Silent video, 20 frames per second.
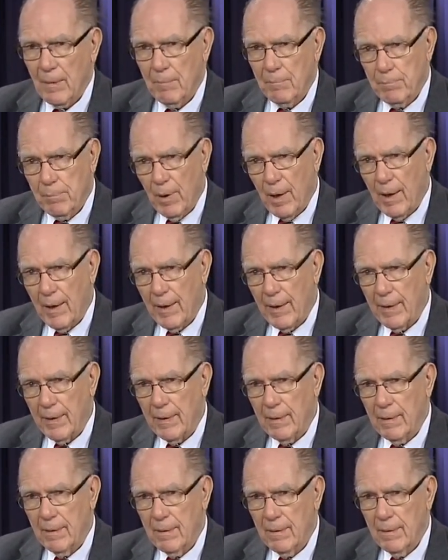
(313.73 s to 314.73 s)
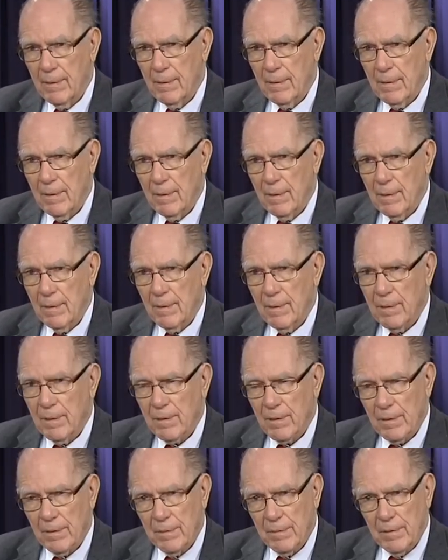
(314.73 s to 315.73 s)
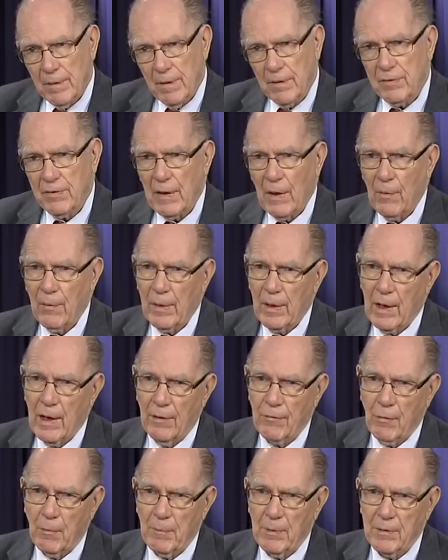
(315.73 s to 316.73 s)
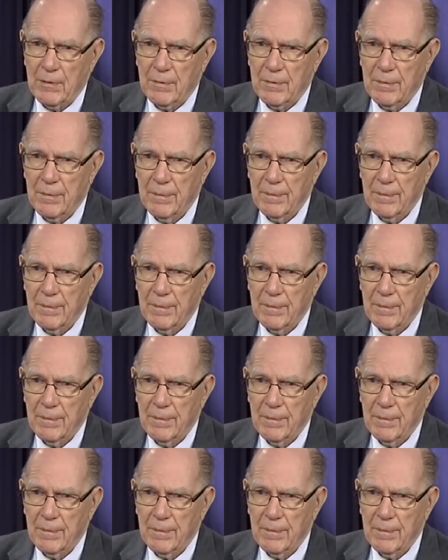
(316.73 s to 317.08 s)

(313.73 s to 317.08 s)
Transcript: by the Saudi government.